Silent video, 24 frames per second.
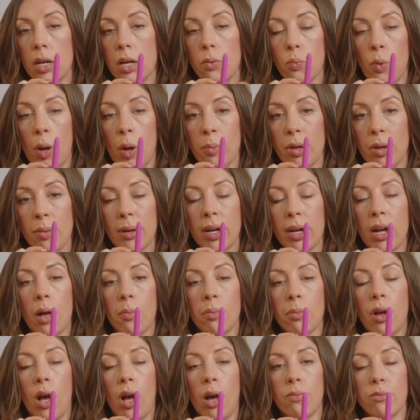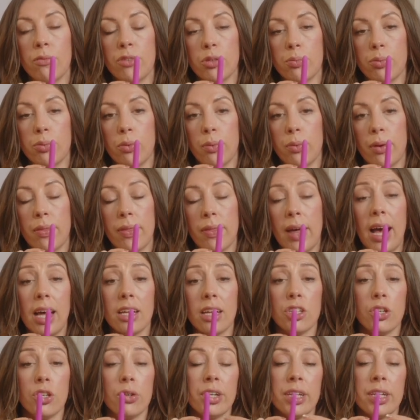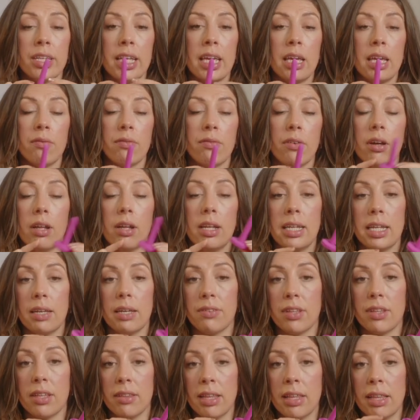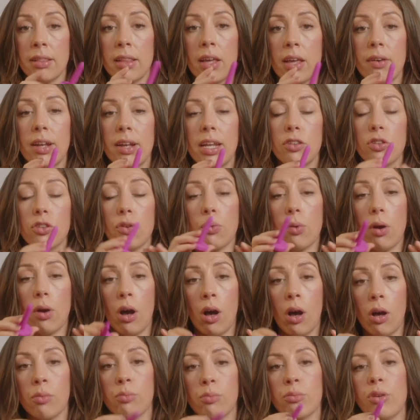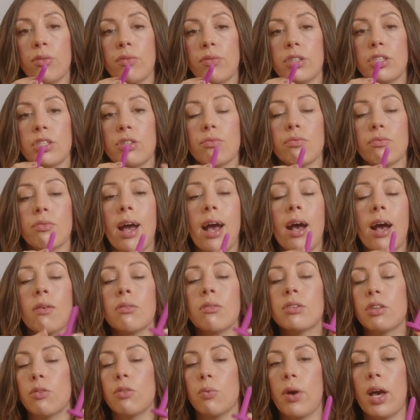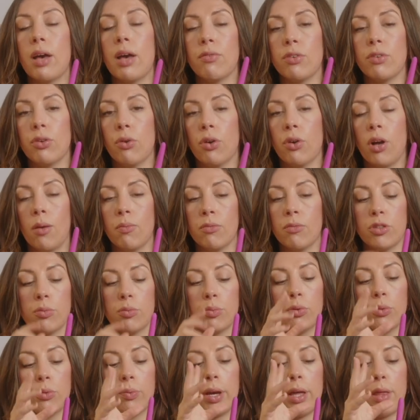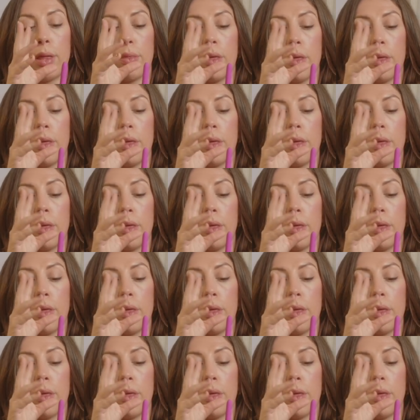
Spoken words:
When we become comfortable with that, you can either leave this in there a little while, move it around, it's whatever you're comfortable with,